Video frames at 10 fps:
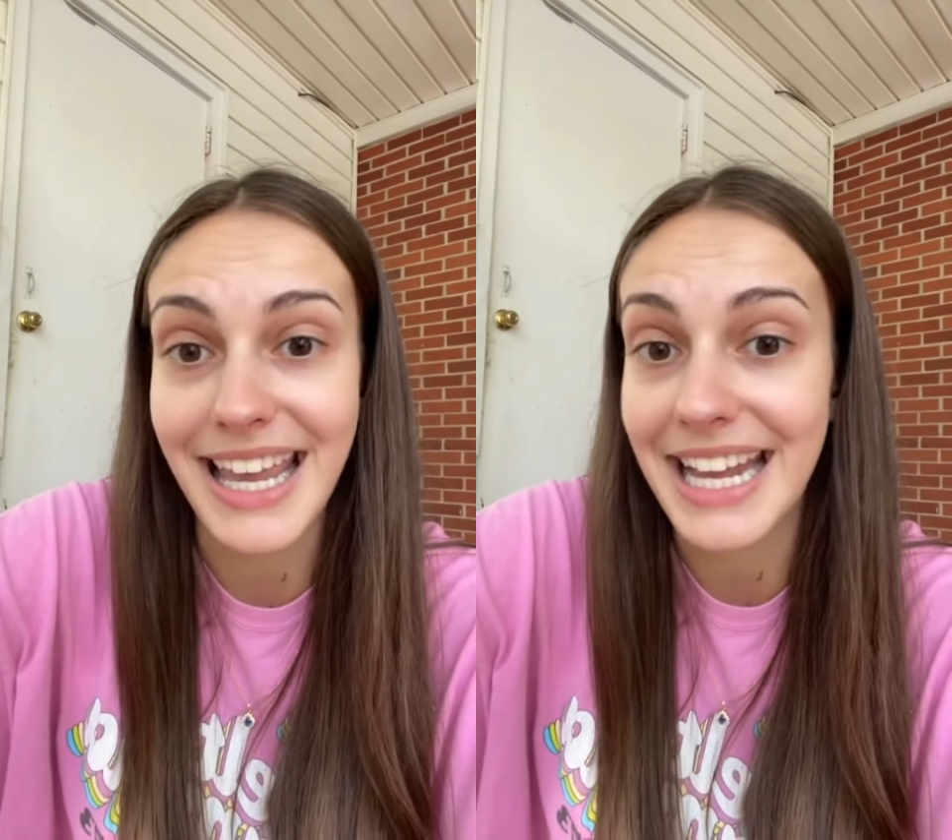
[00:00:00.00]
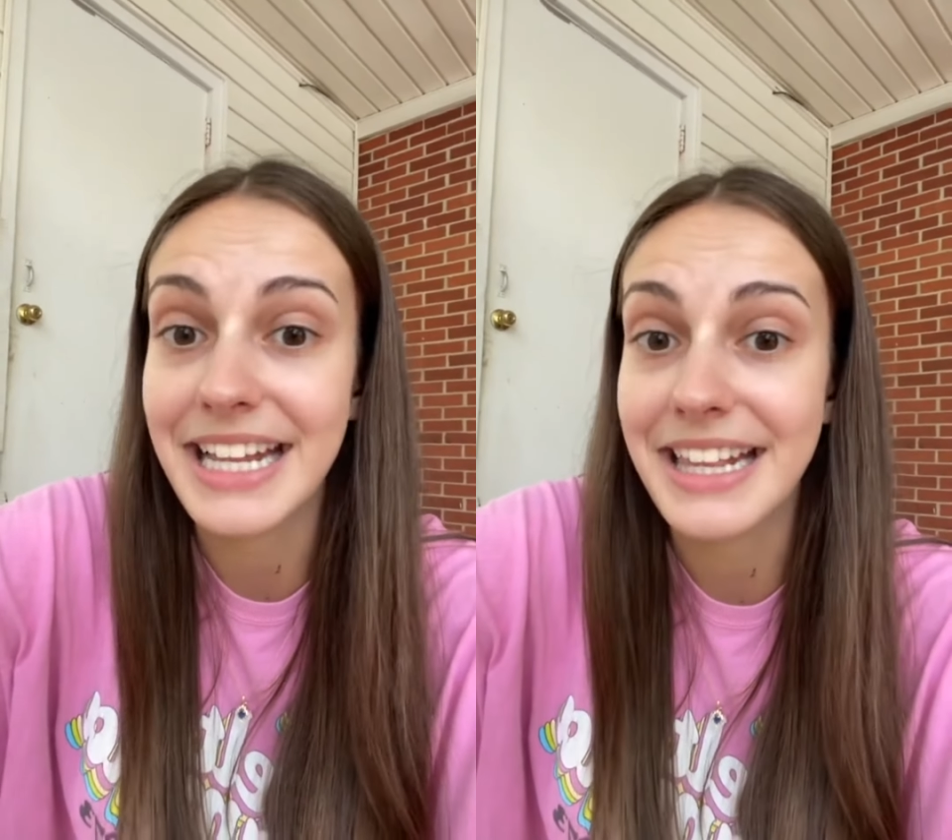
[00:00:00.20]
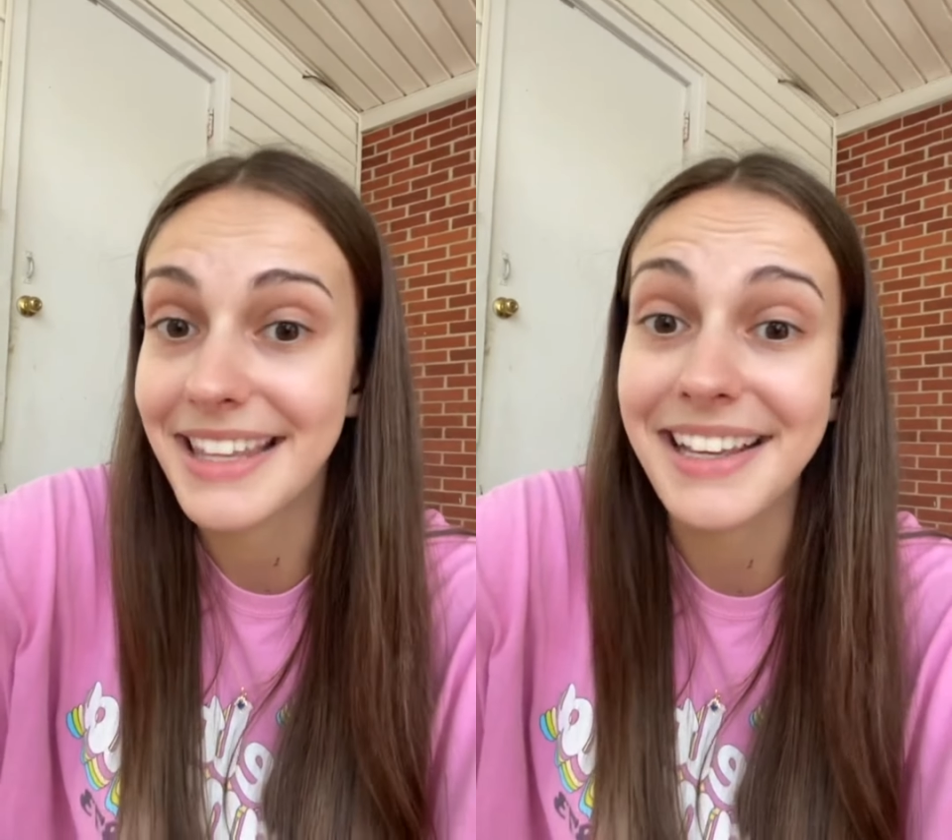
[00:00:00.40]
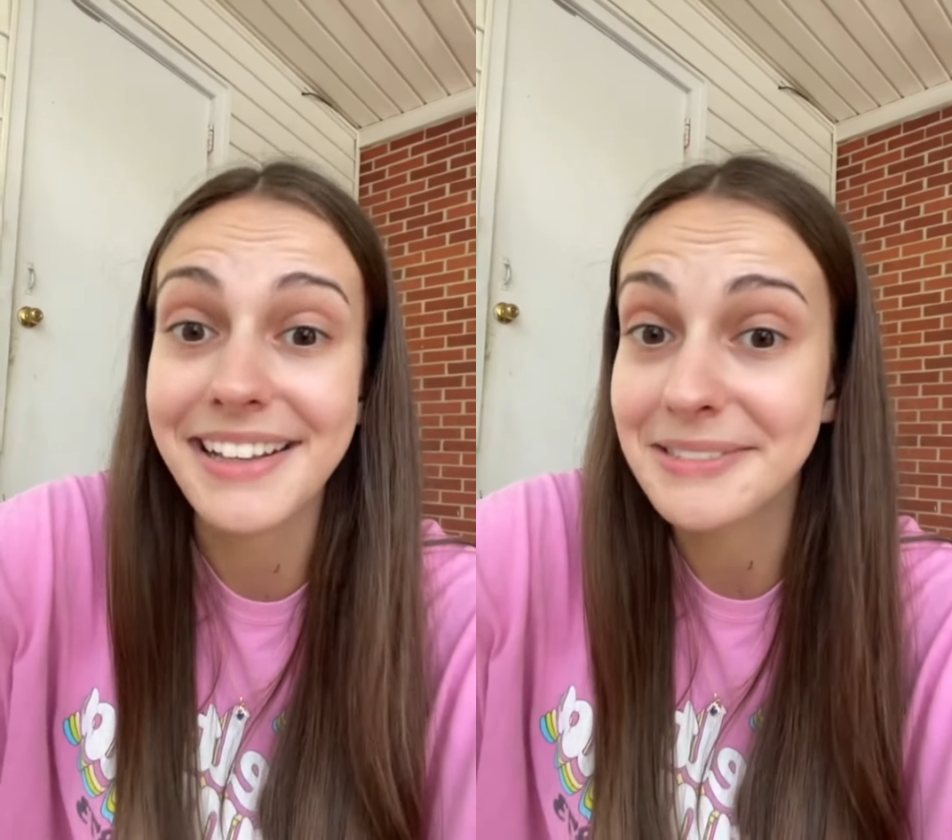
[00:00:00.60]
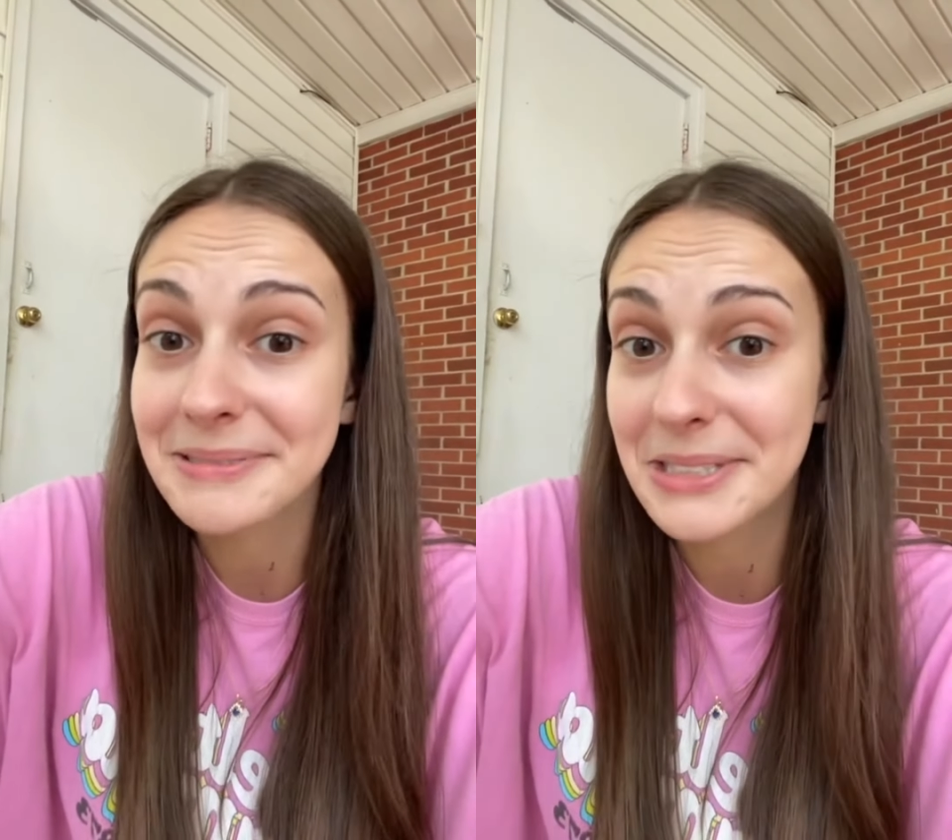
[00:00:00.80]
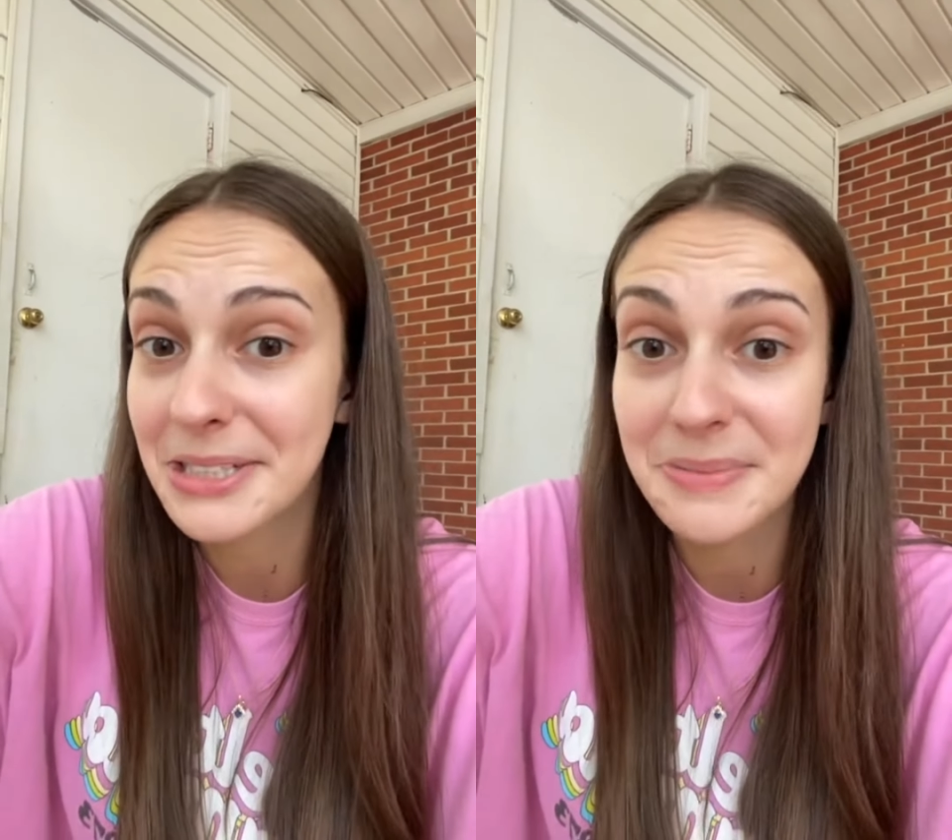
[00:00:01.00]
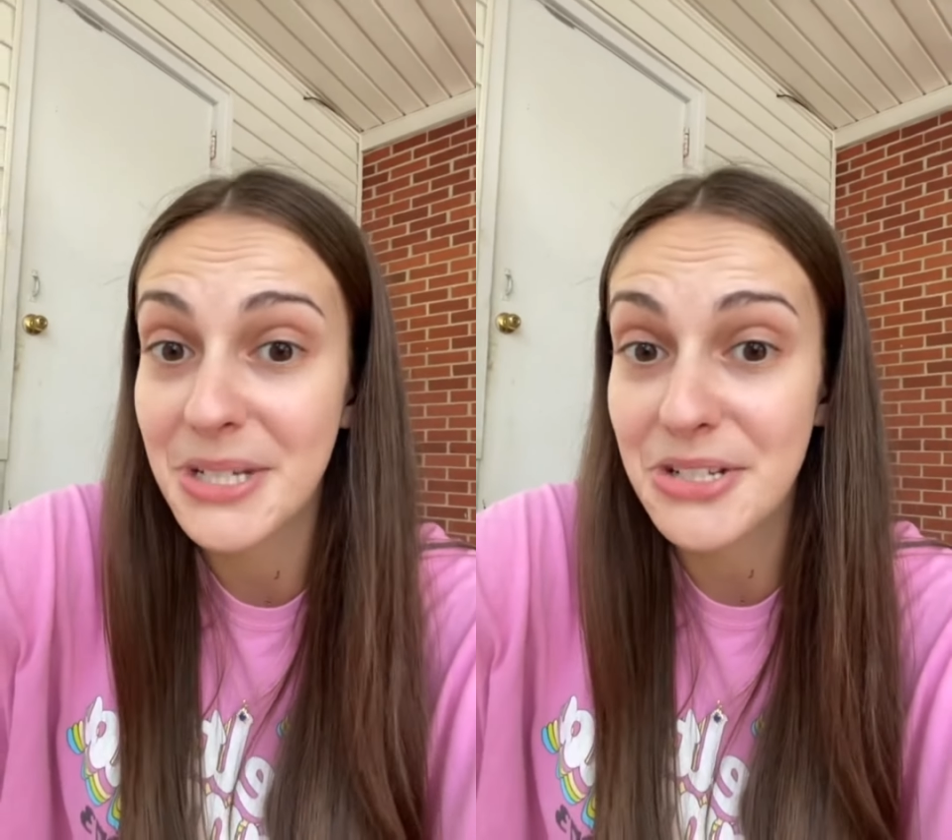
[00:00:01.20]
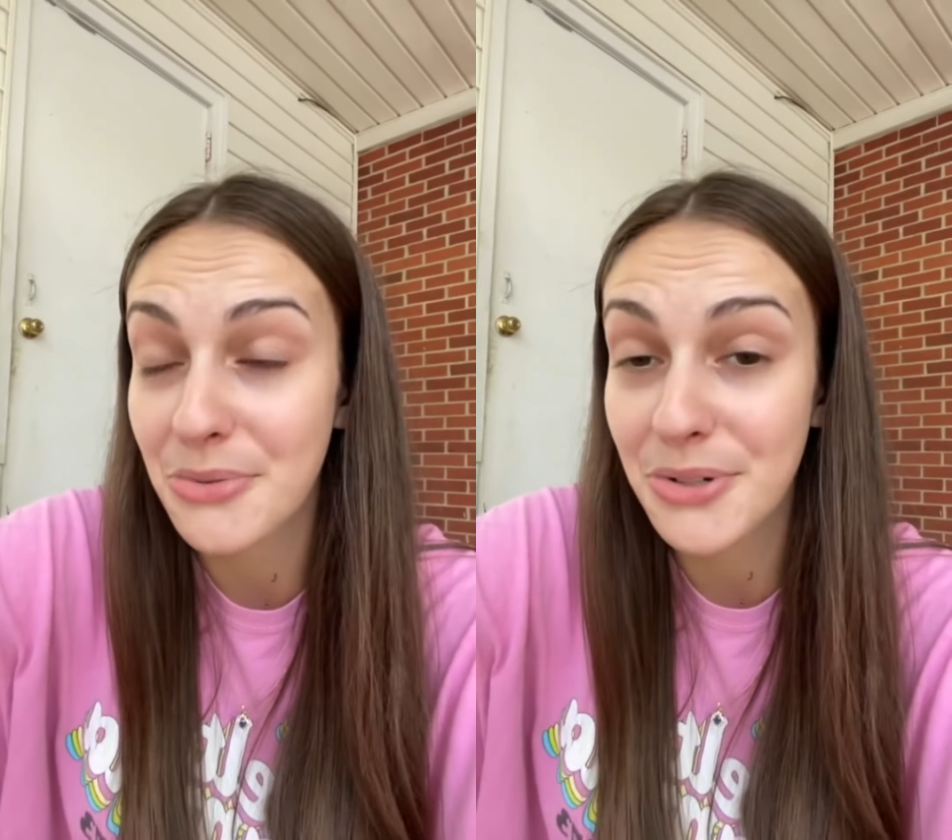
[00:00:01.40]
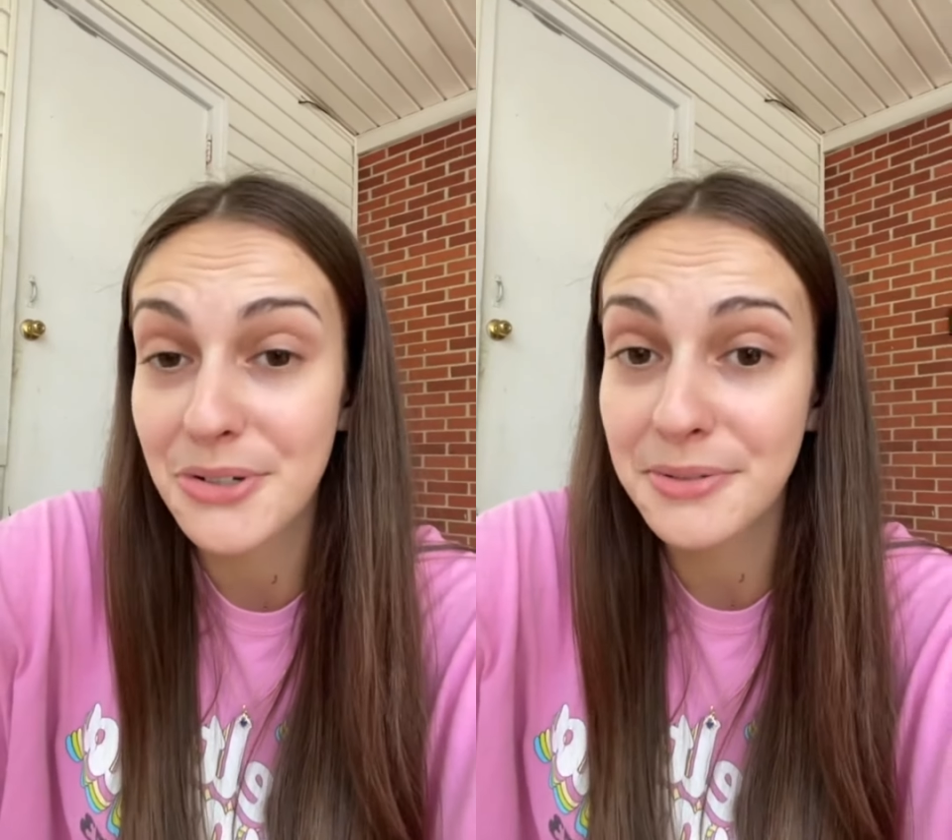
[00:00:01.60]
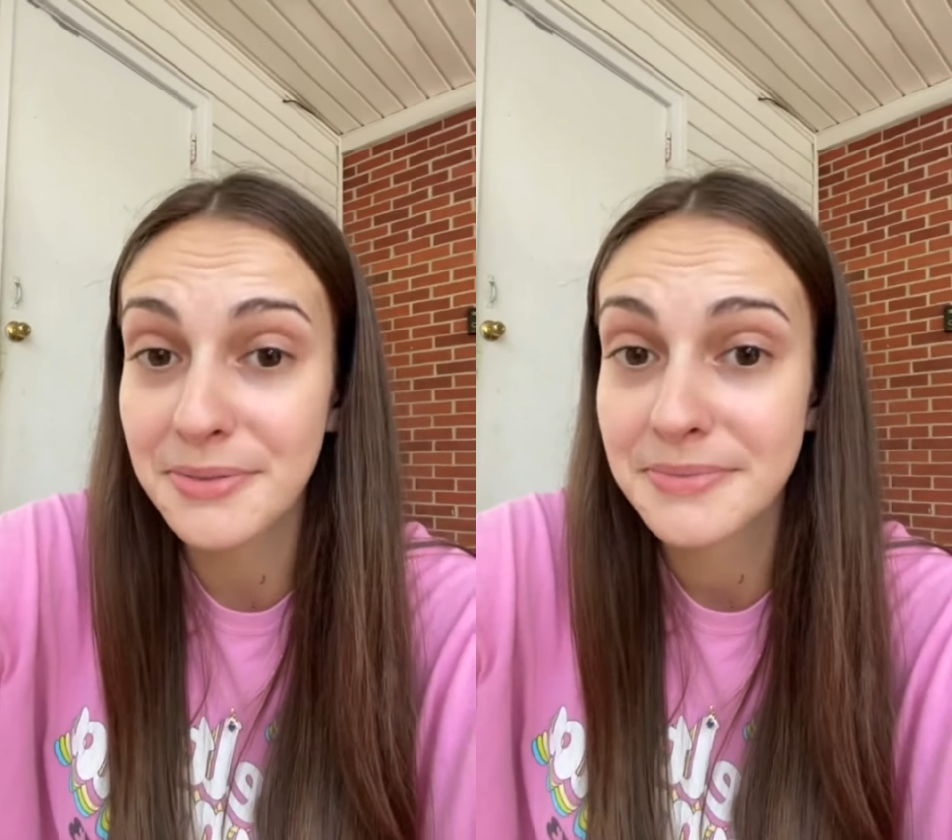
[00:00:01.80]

anything could be true.